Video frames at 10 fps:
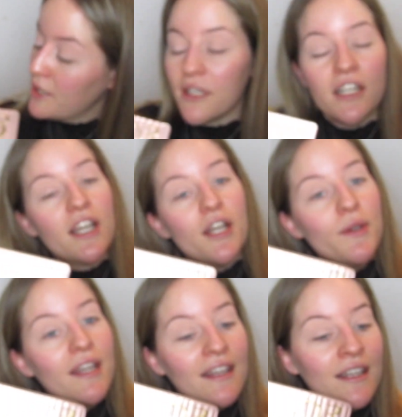I'm going to
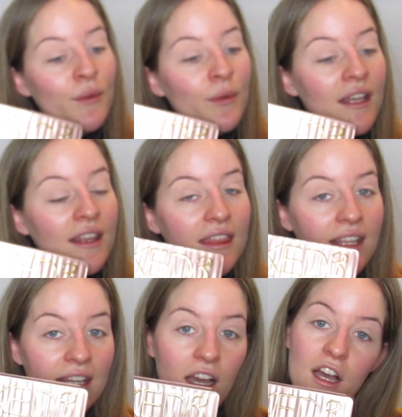go in with
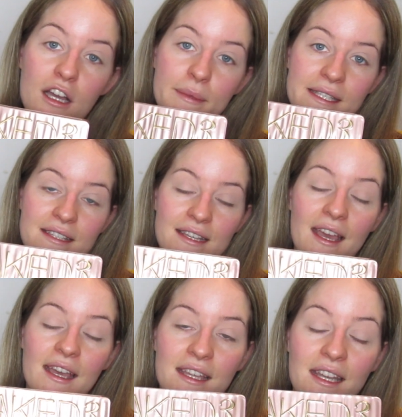the Urban
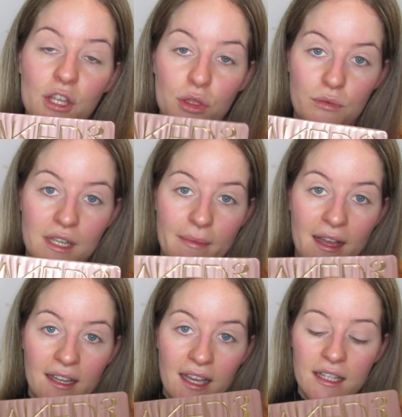Decay Naked 3
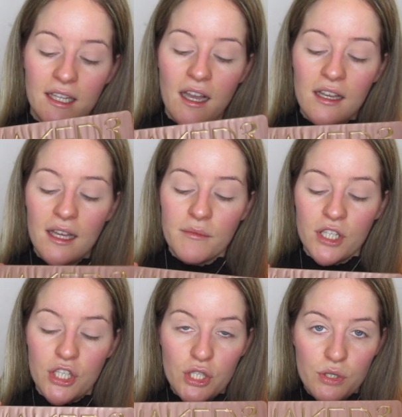palette, and the colour I'm going to